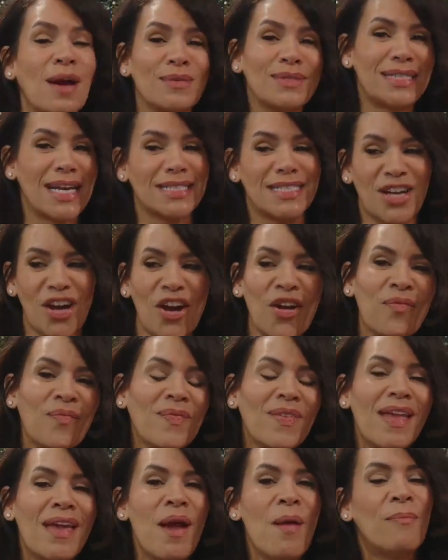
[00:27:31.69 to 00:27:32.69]
I was dead to her.
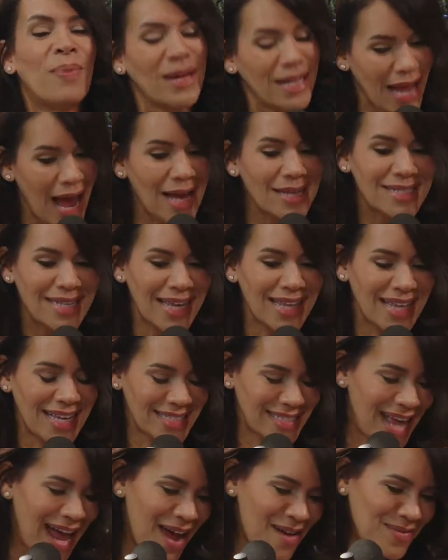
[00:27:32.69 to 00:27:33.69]
But I'll say
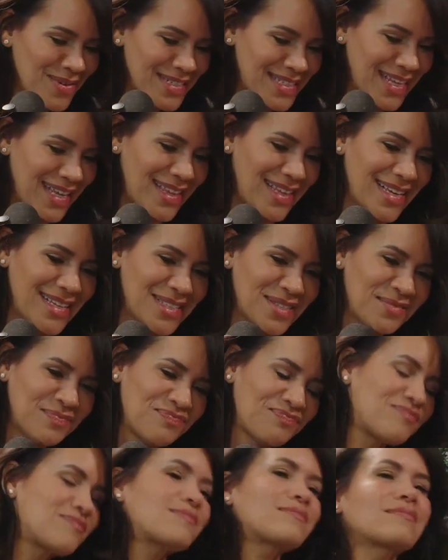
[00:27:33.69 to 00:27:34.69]
this. I will say this.
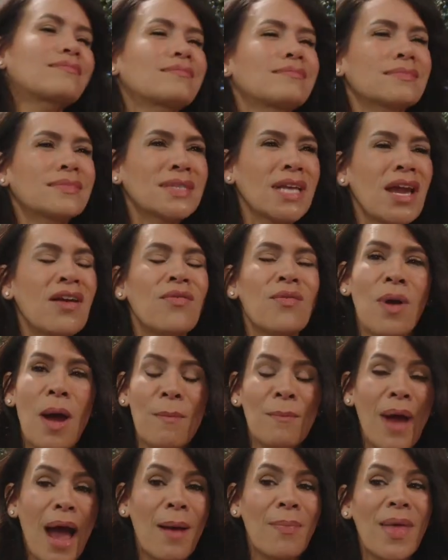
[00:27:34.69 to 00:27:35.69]
I'm,
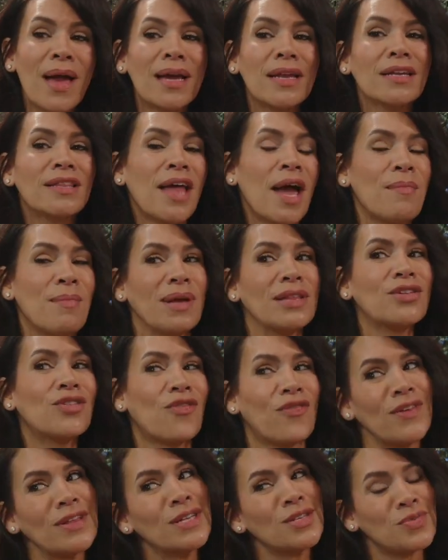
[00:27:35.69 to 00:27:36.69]
I'm not gonna lie, my
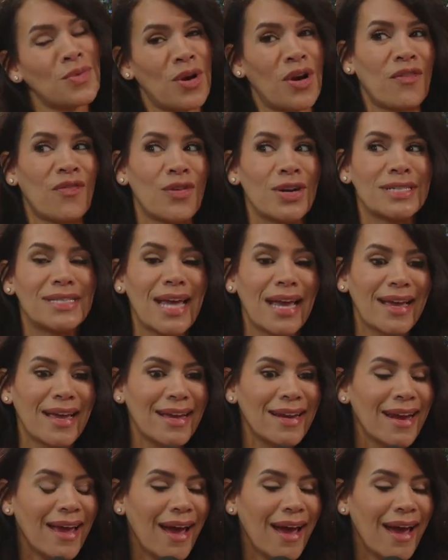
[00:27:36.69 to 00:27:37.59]
little feelings were hurt for a second.